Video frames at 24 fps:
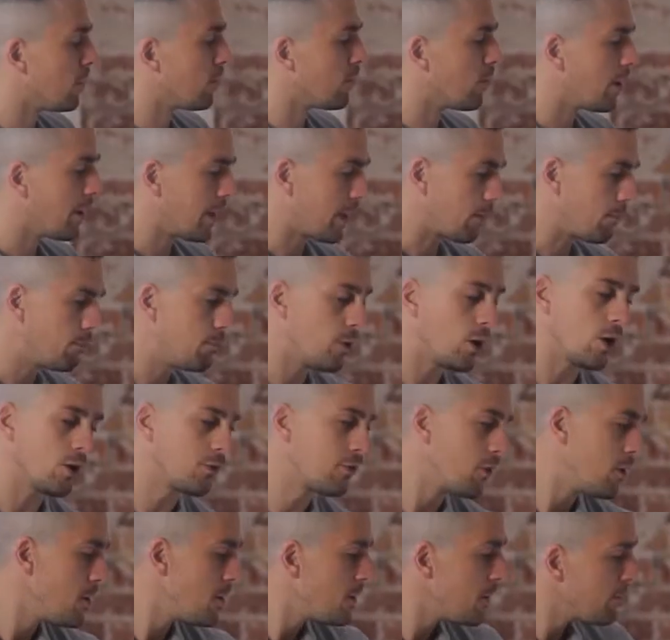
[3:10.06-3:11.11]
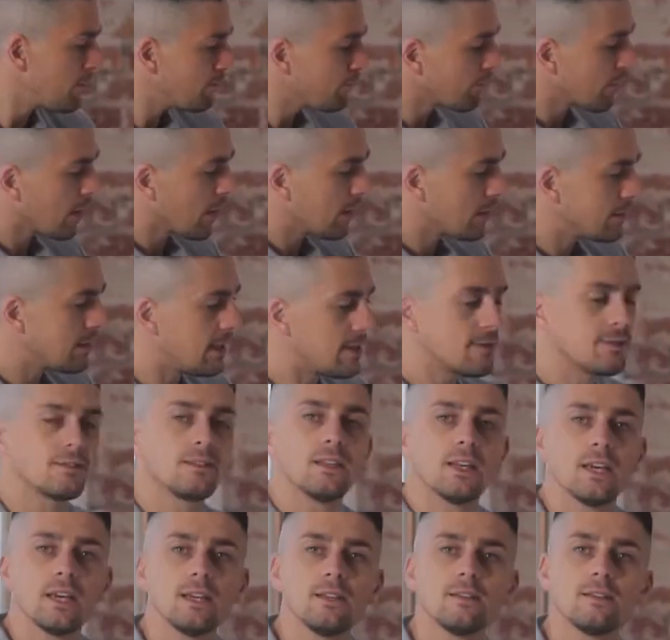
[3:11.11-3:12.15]
my writing, but
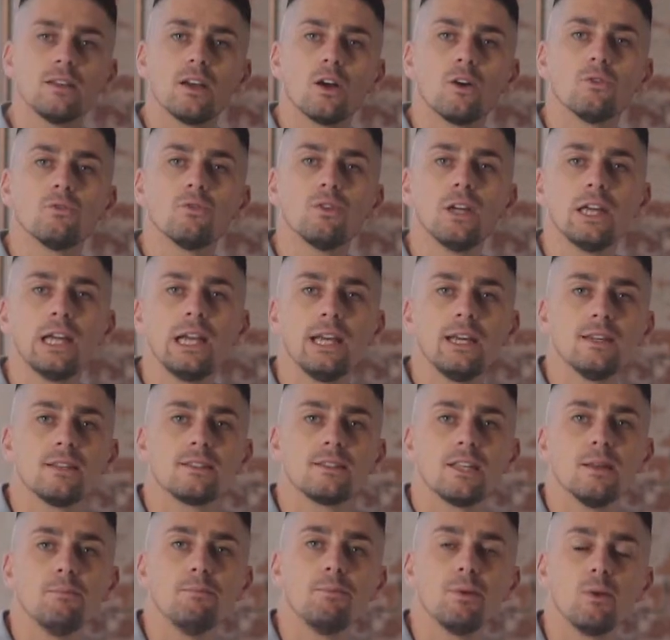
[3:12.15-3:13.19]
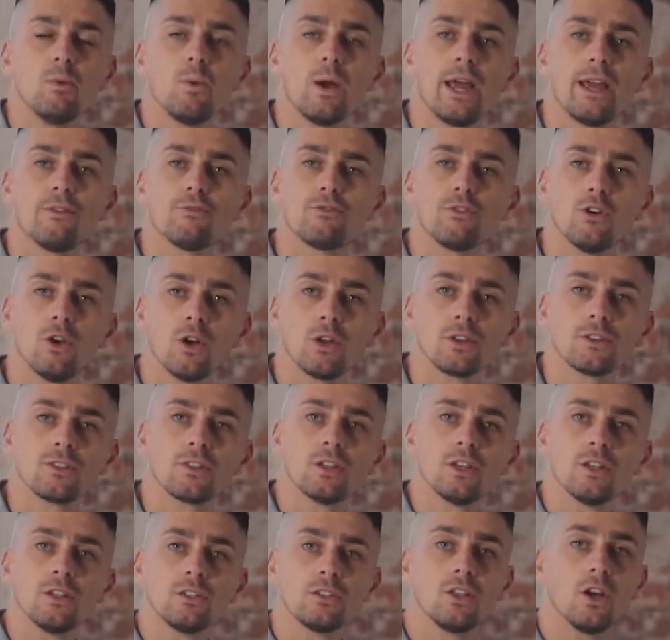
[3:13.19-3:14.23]
this is a really simple way for
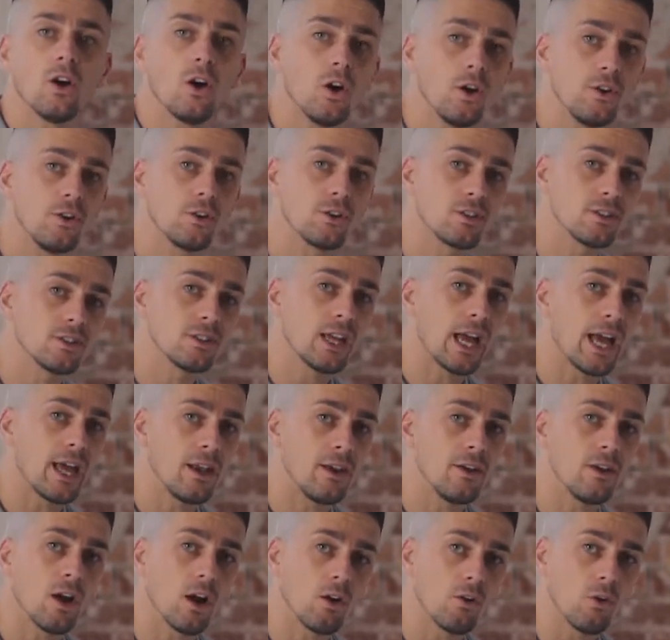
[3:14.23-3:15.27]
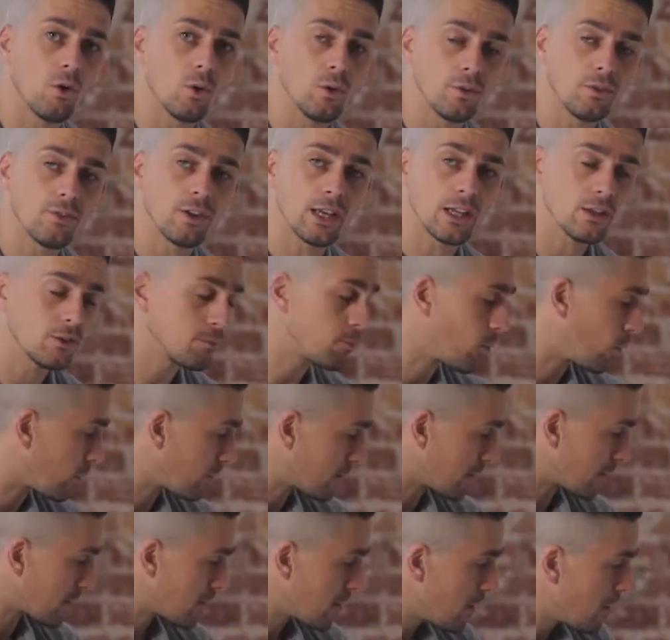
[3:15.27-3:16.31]
us to understand our own sales
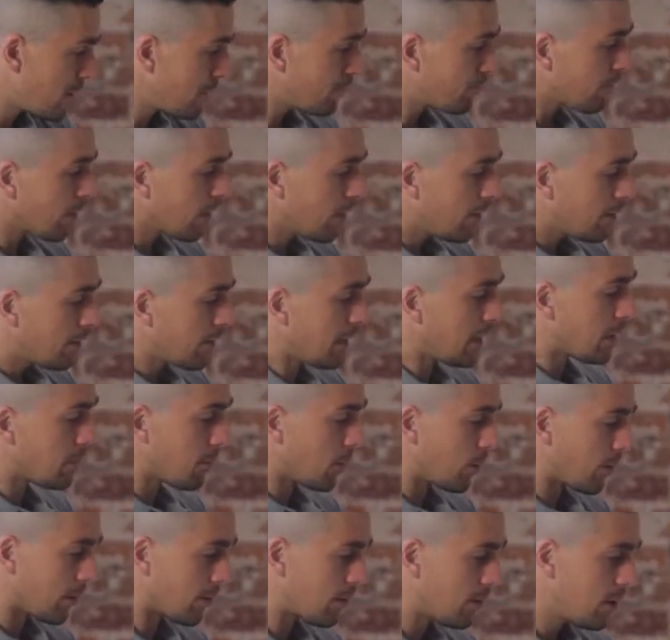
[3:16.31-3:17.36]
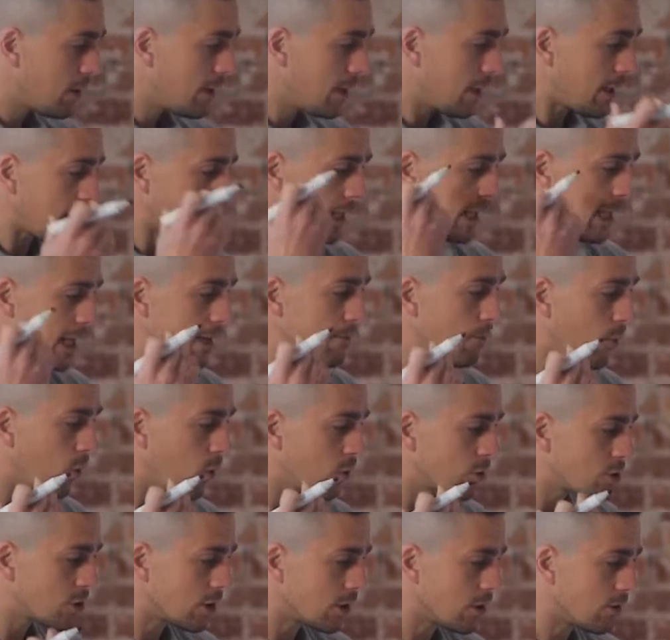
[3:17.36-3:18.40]
process. Think about it
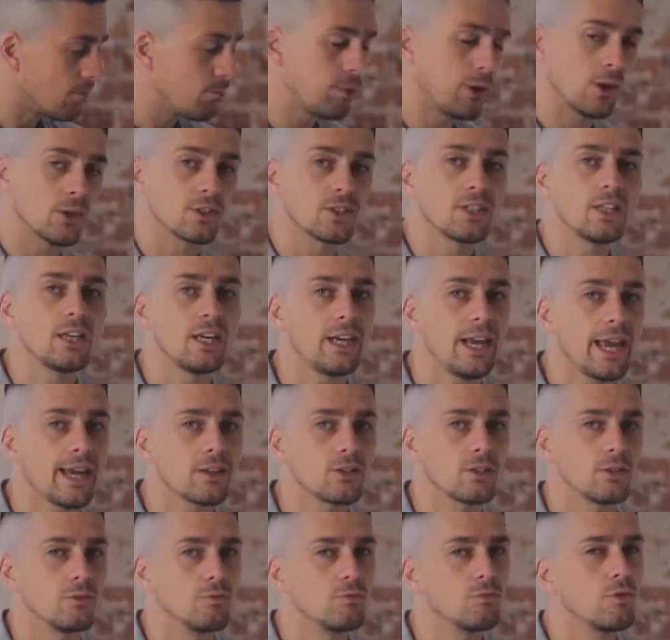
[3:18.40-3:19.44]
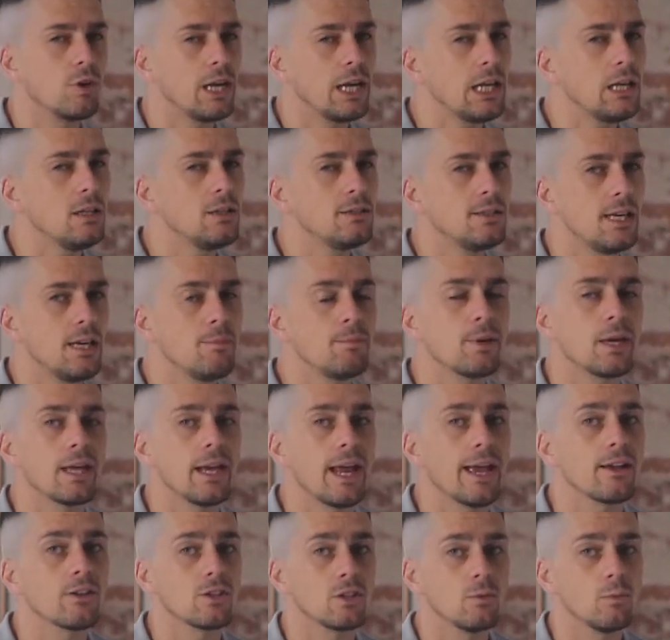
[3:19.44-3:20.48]
emotion plus connection, real deep
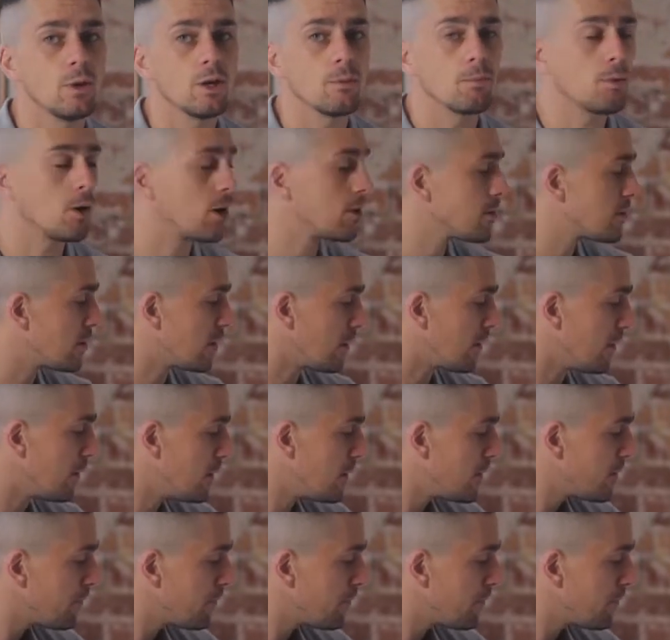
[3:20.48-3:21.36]
connection with a person,